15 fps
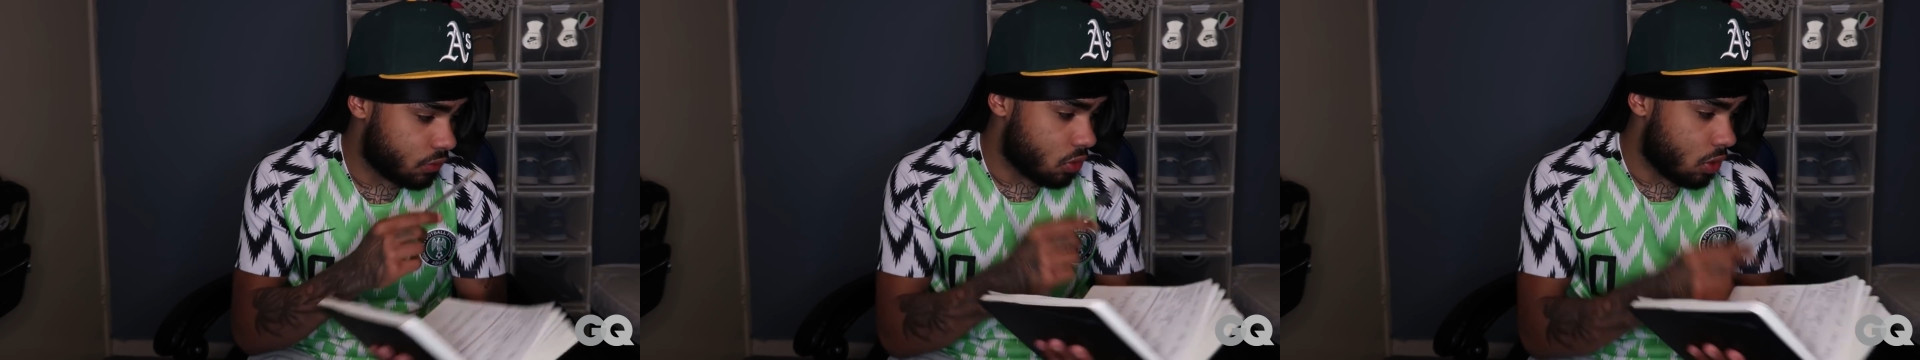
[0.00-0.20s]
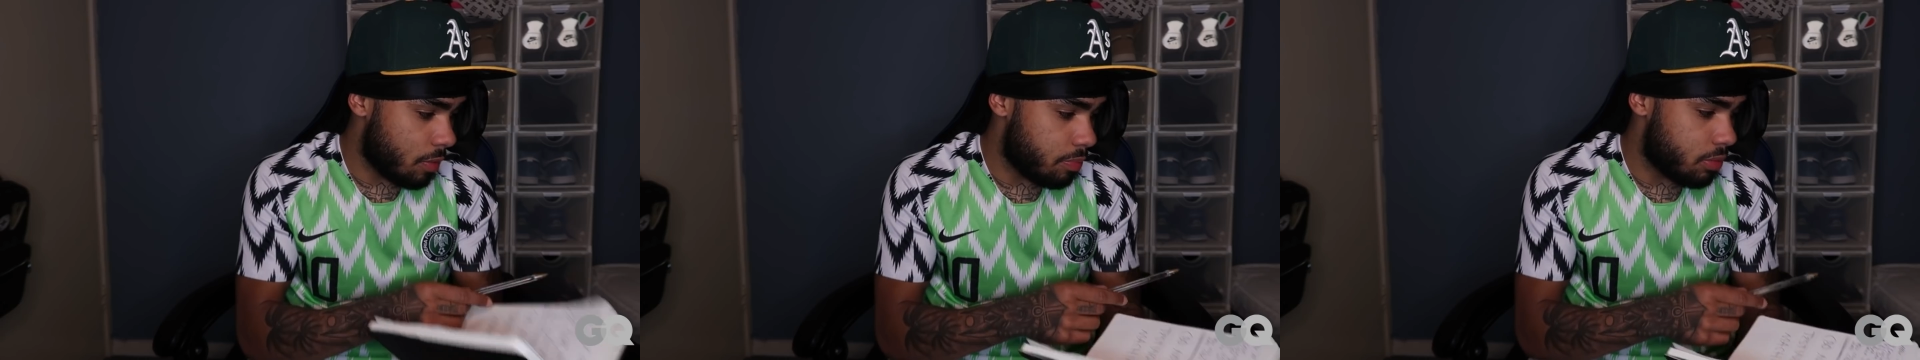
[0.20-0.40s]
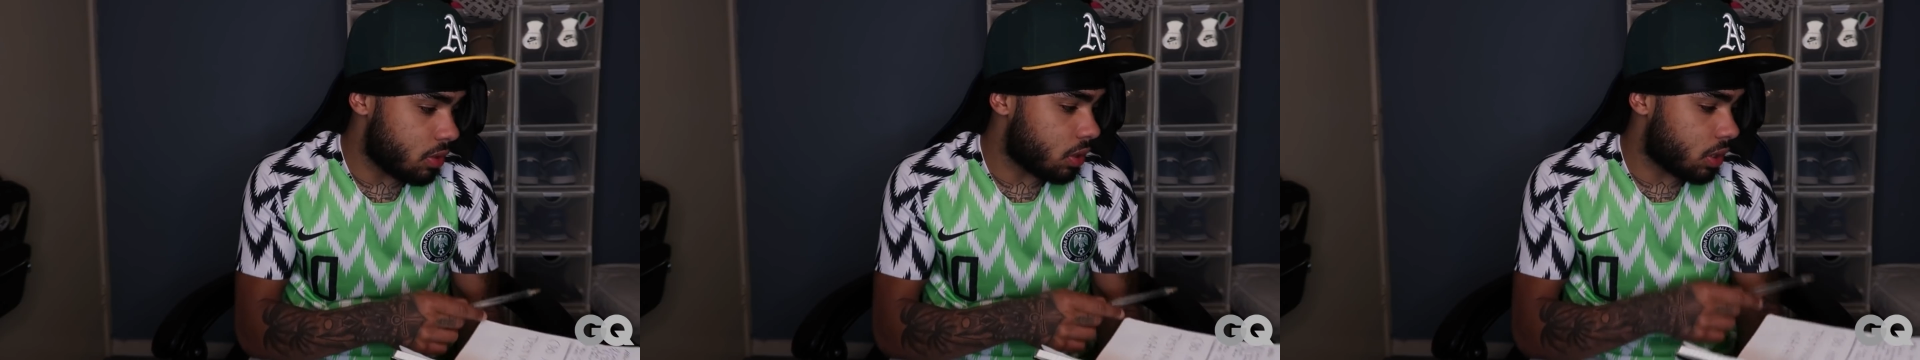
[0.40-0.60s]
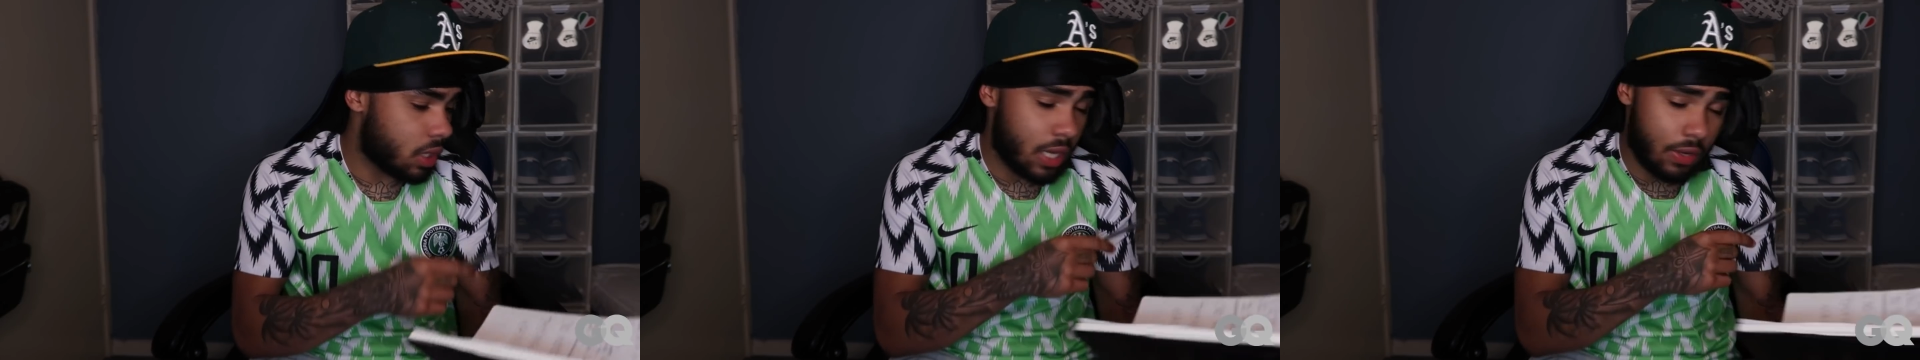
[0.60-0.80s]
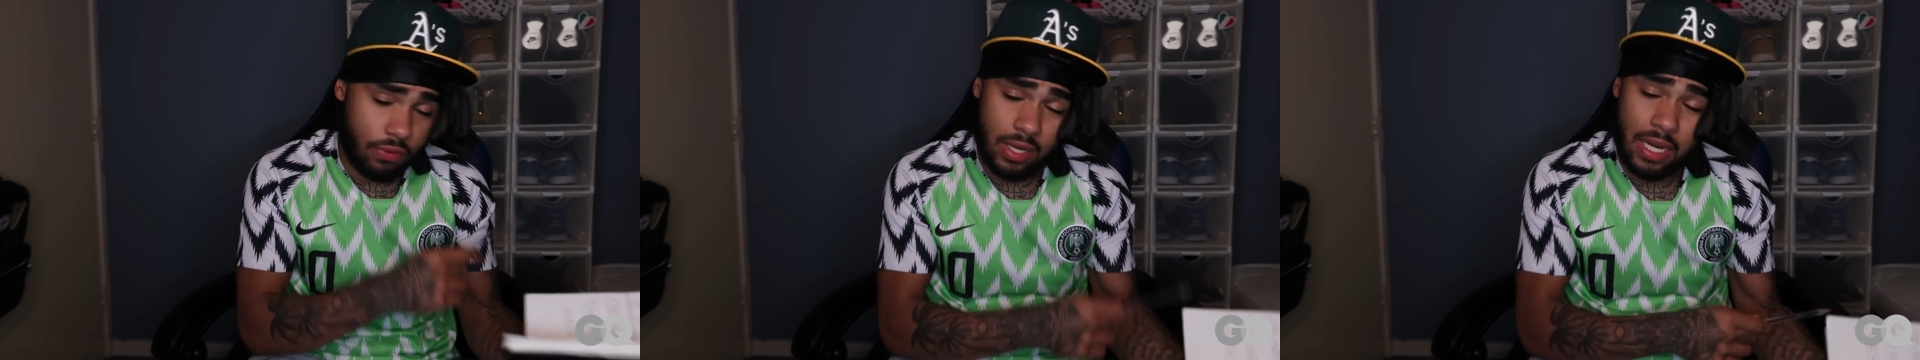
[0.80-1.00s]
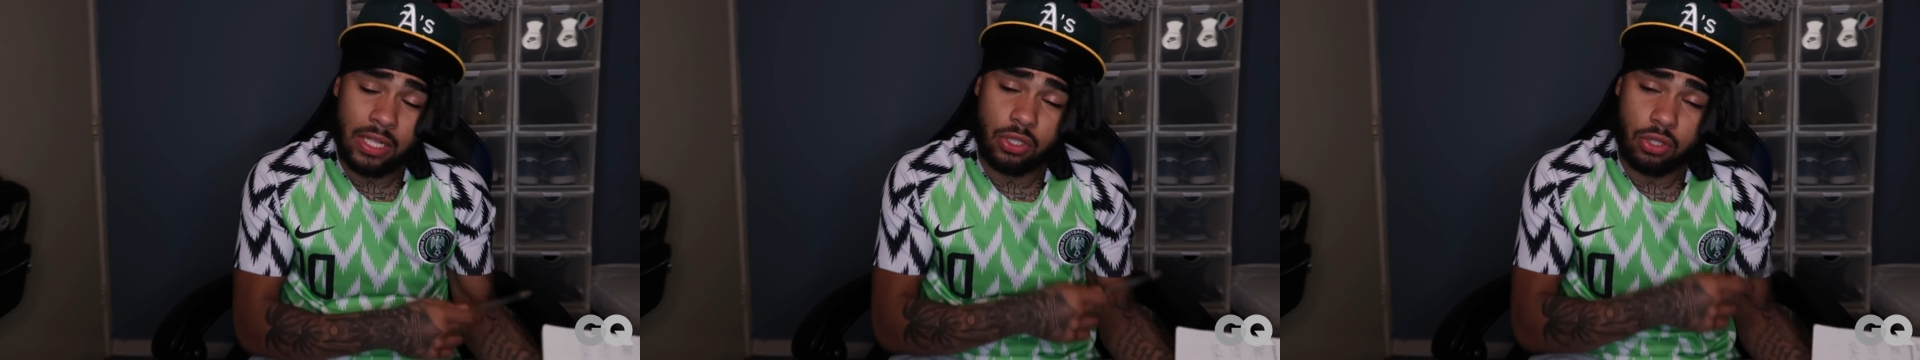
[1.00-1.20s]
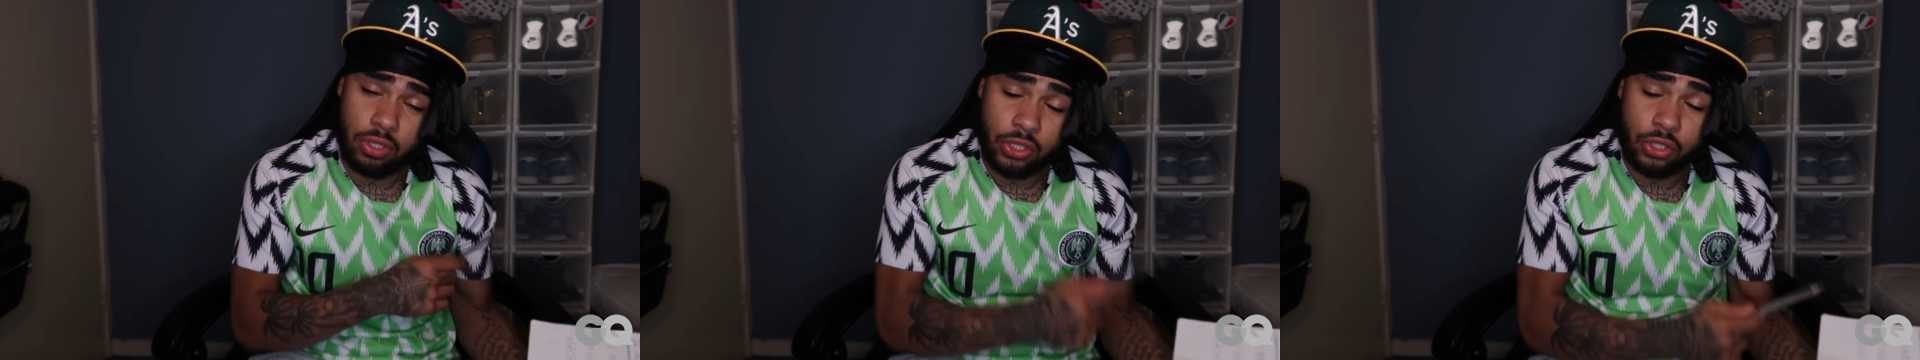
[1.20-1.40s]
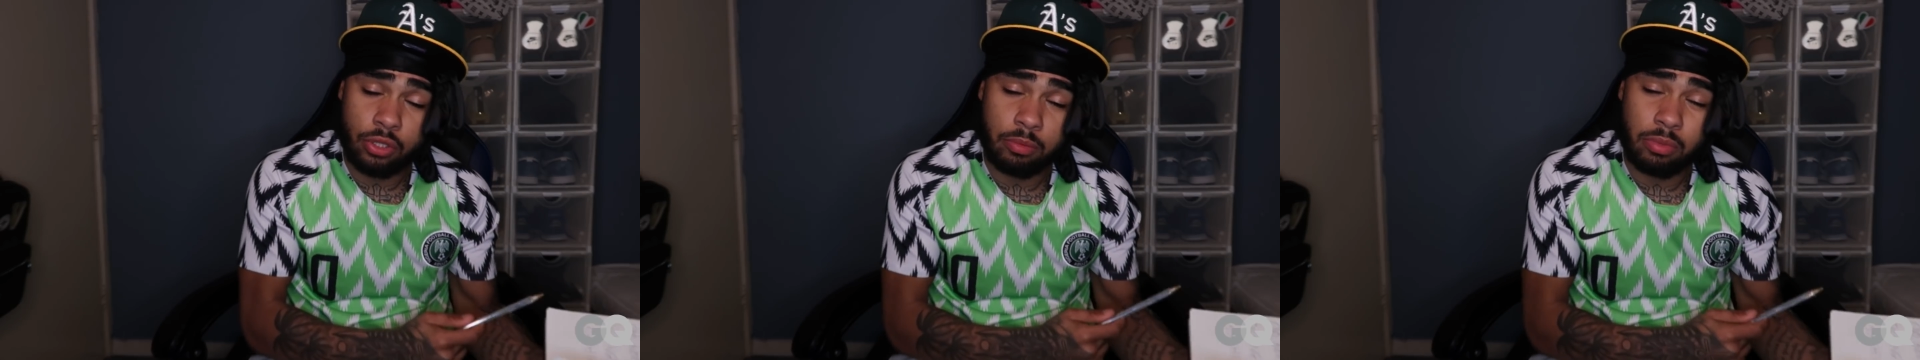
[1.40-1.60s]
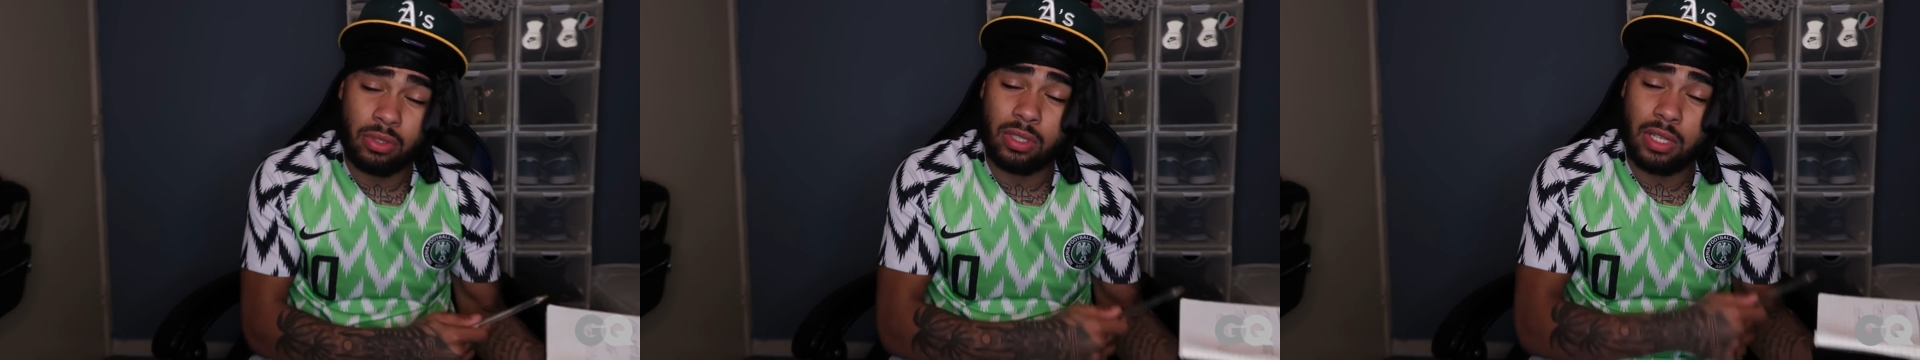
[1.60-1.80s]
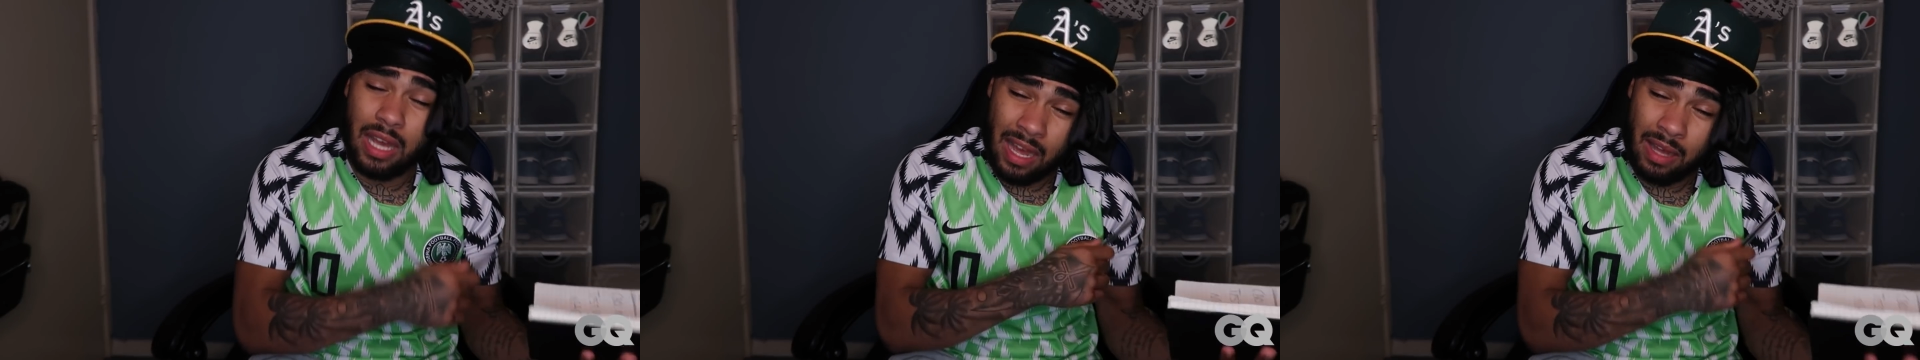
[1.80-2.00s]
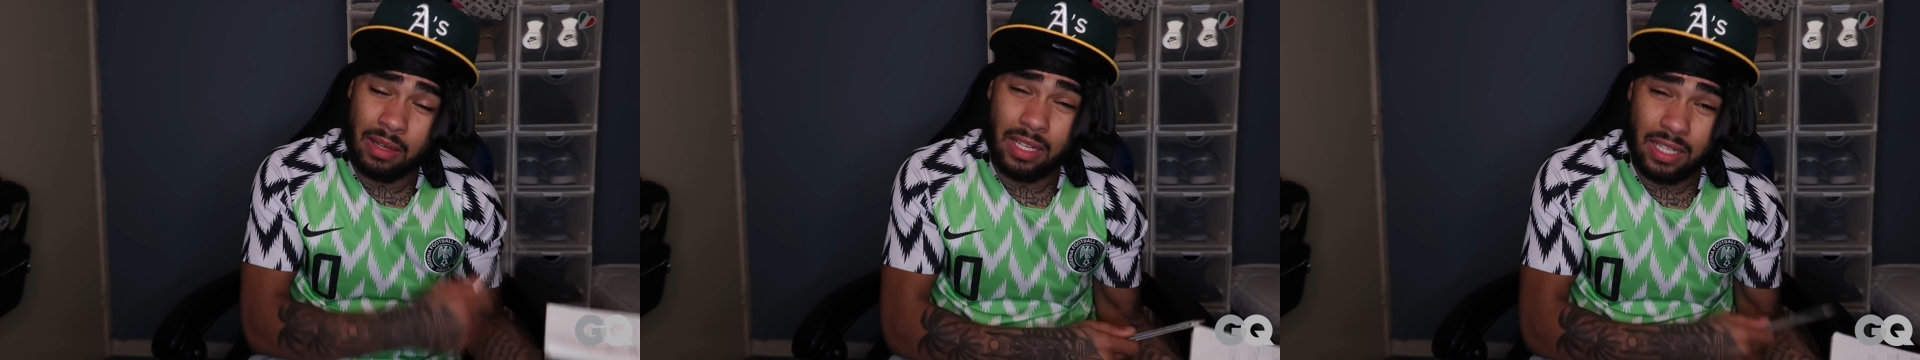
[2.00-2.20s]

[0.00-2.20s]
you've got a book, a financial literary book,